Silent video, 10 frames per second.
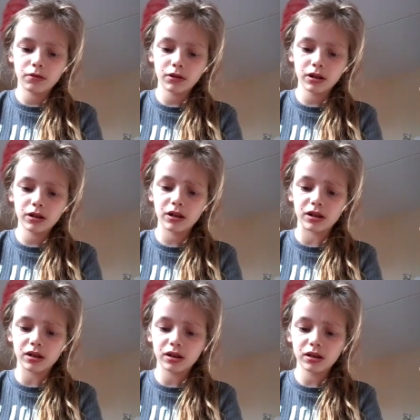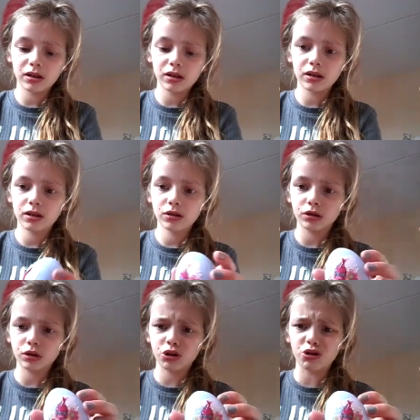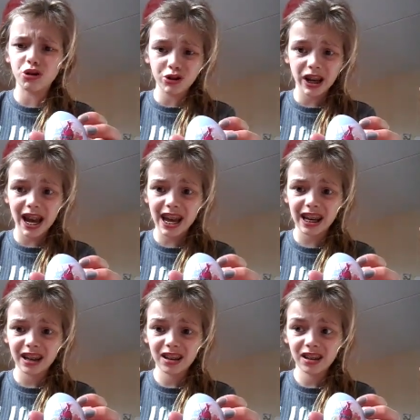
What is this? A troll's egg?